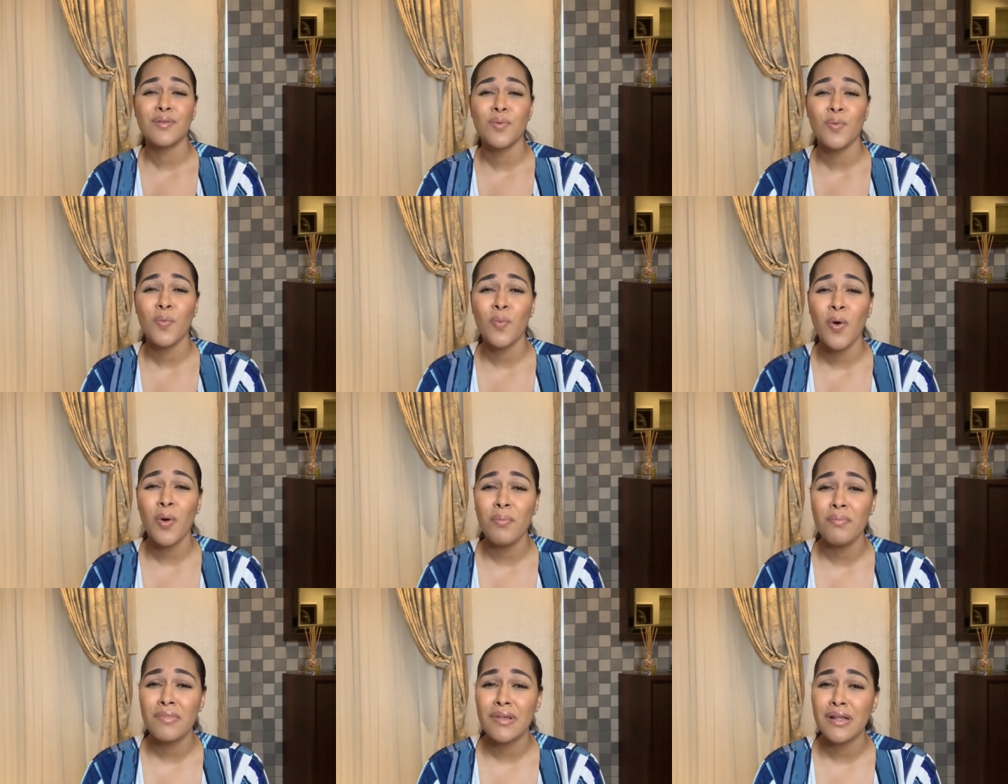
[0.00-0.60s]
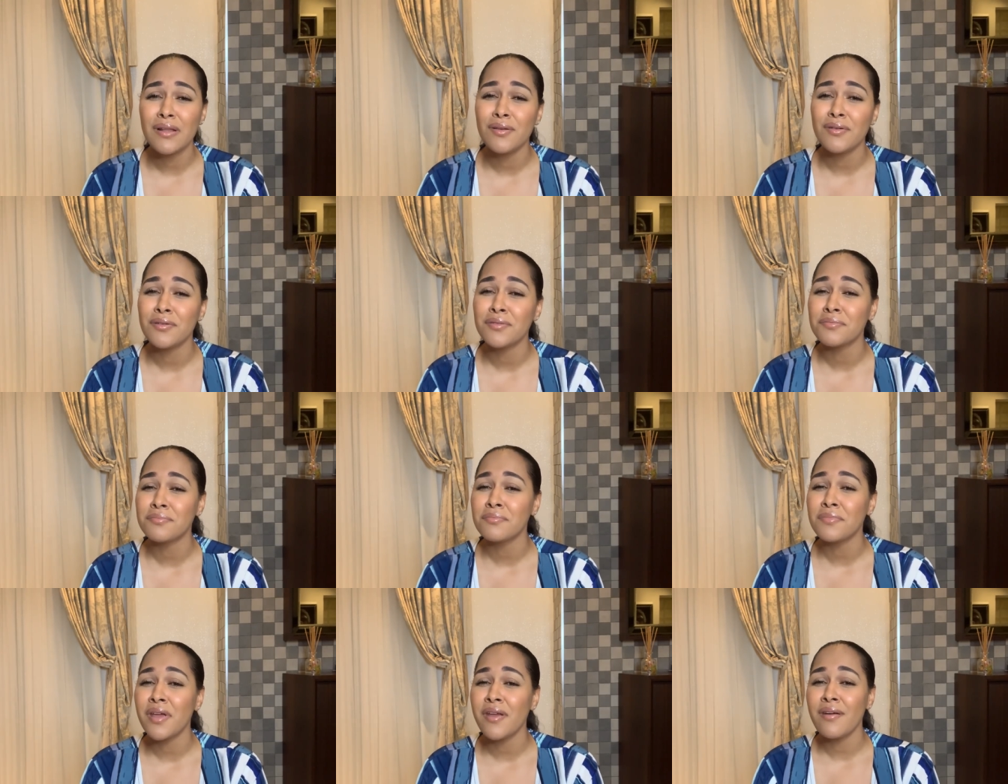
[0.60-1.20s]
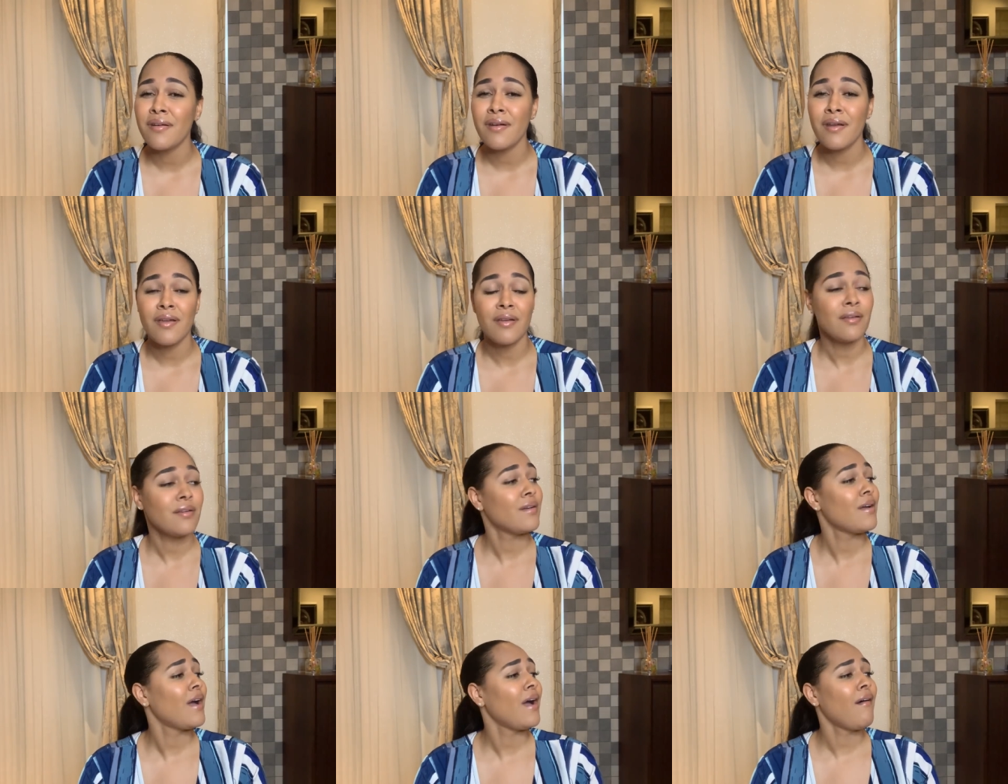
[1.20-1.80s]
one million berry
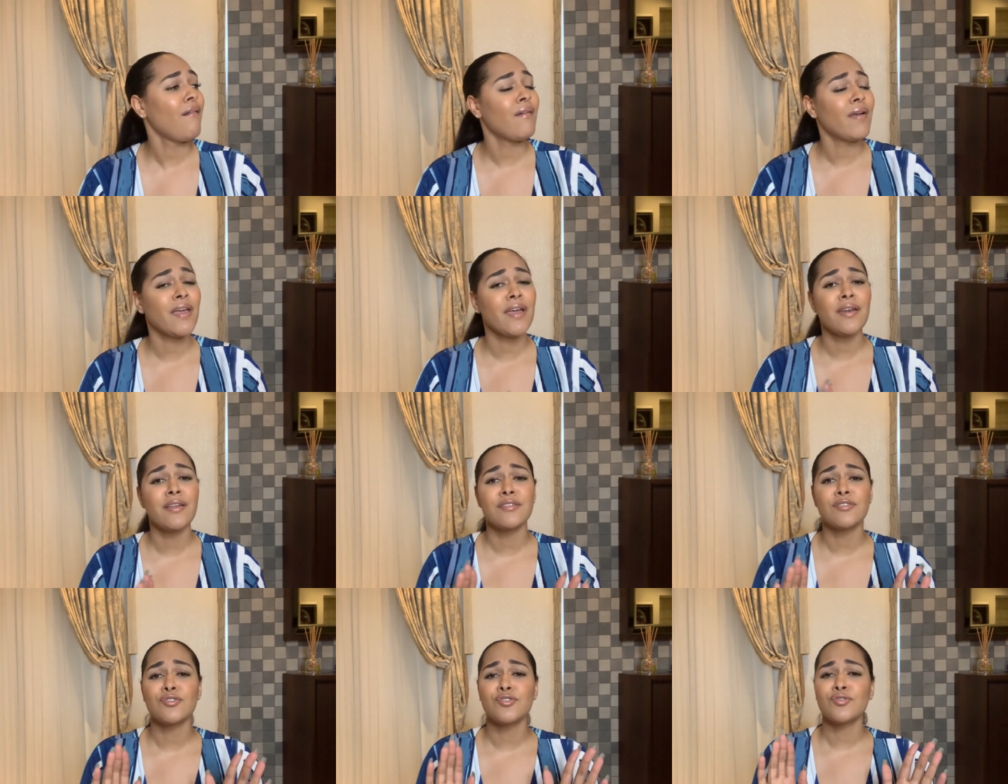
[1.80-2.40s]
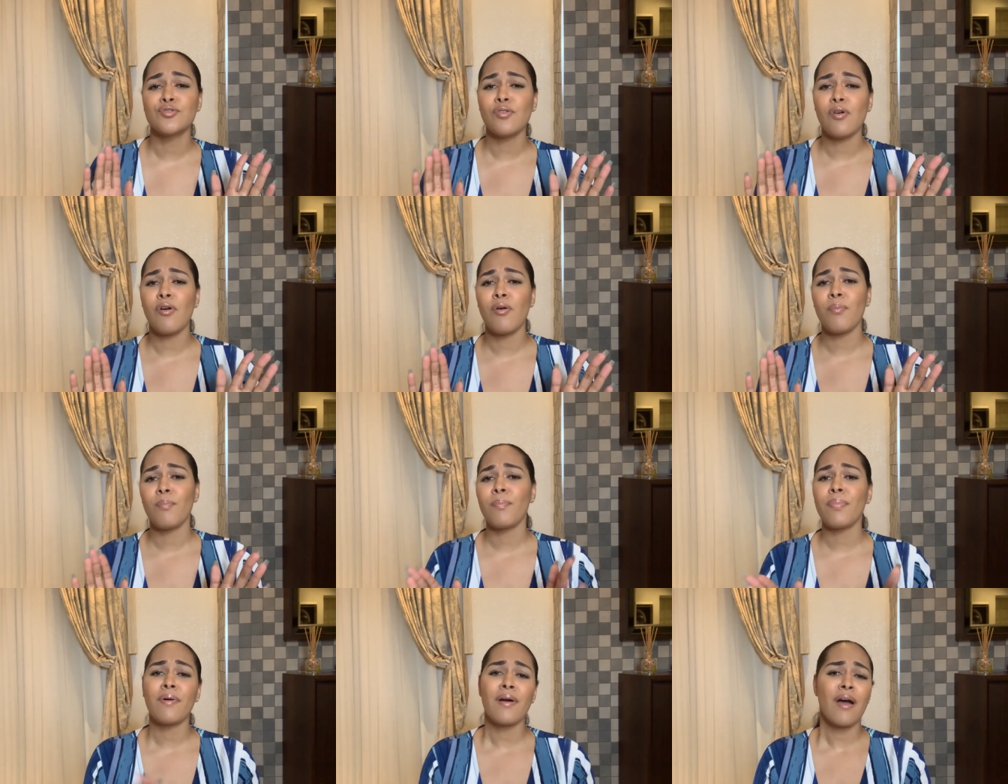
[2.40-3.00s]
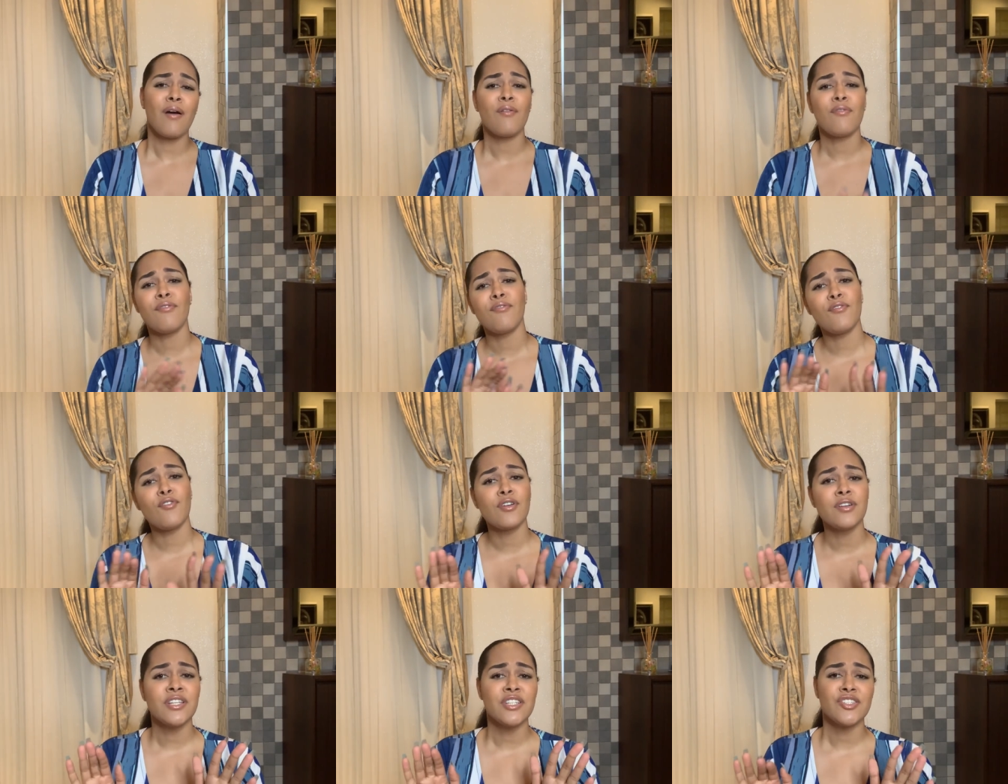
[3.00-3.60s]
i'll get a shop i'll
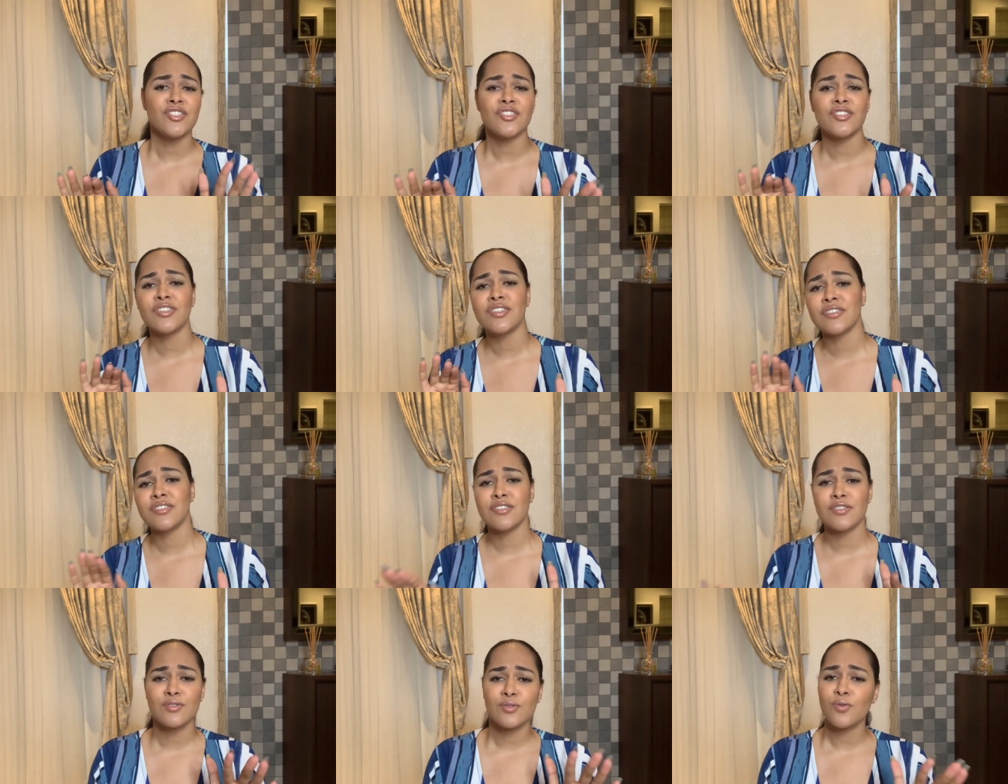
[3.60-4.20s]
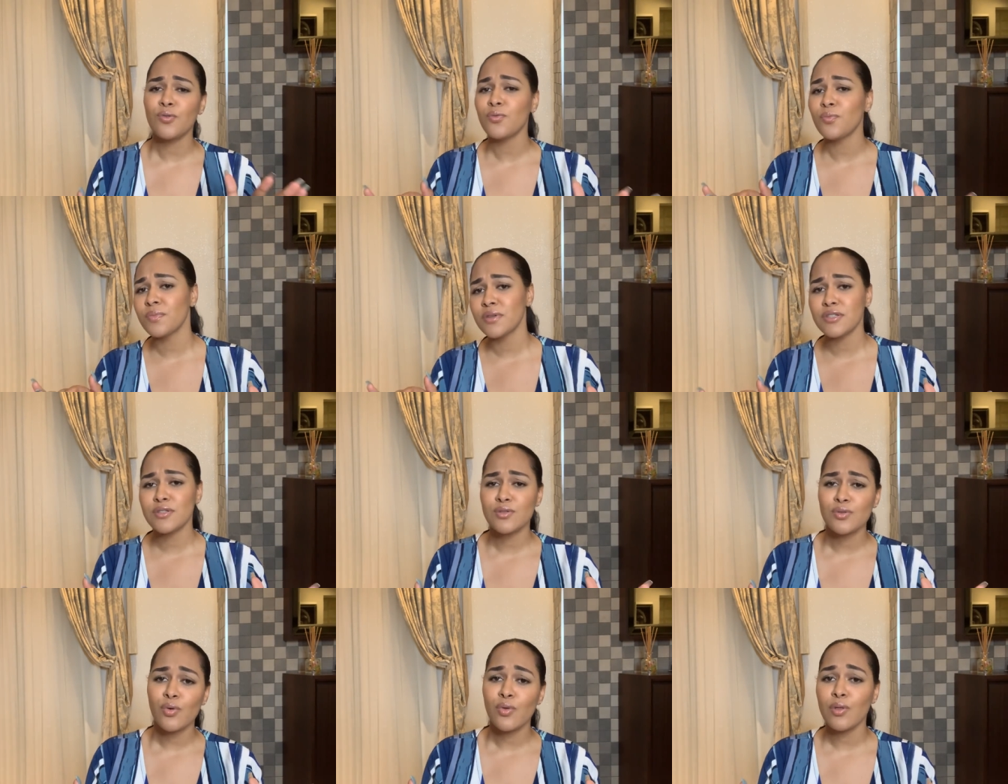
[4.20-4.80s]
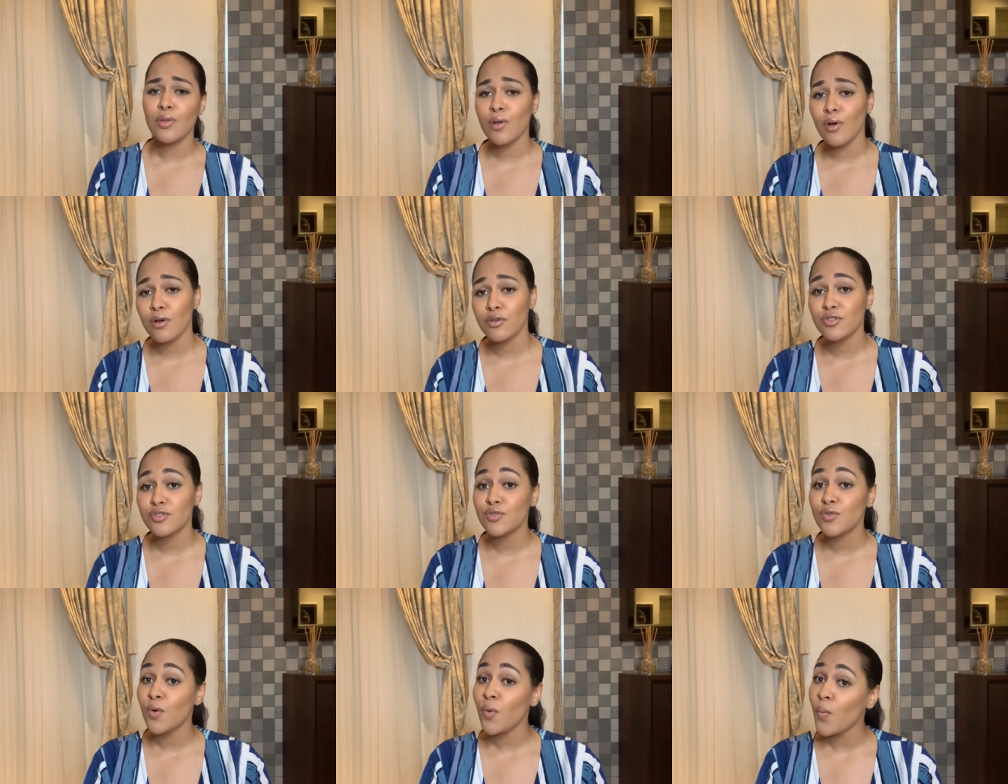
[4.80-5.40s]
furnish it it's going to be so
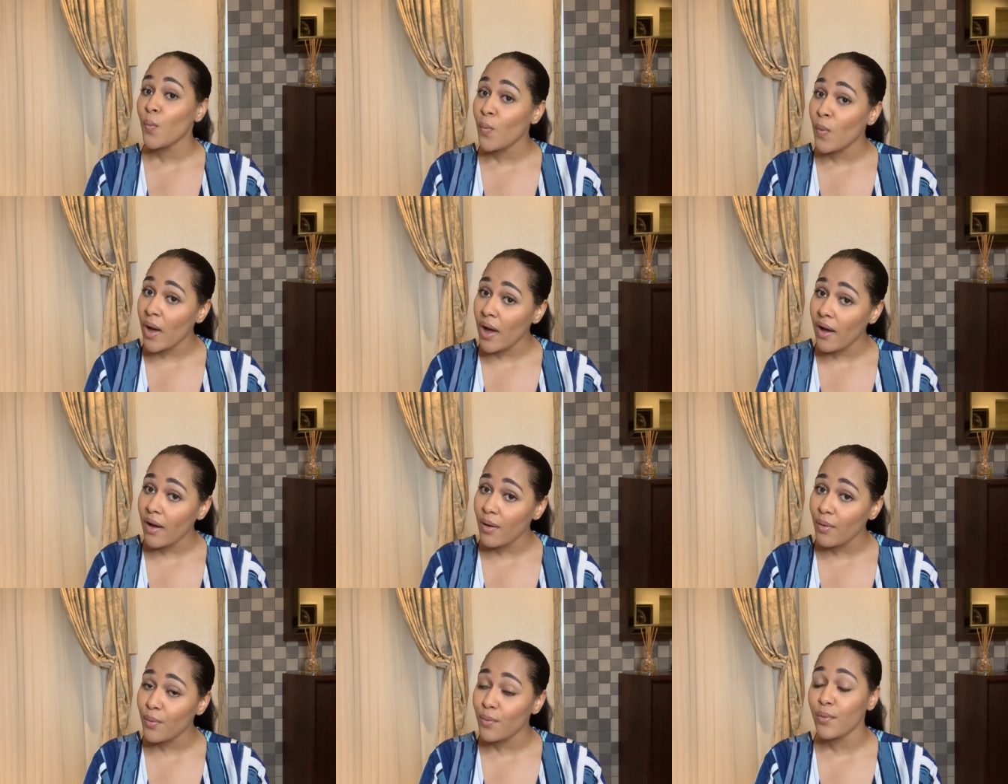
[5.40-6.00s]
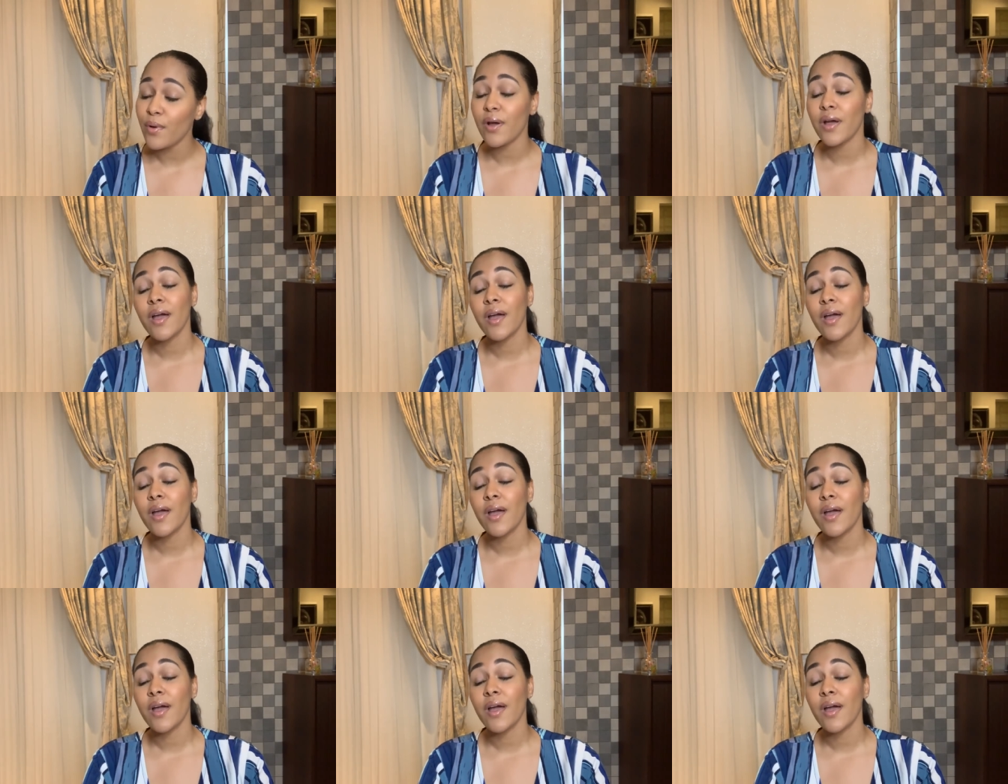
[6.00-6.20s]
lush wow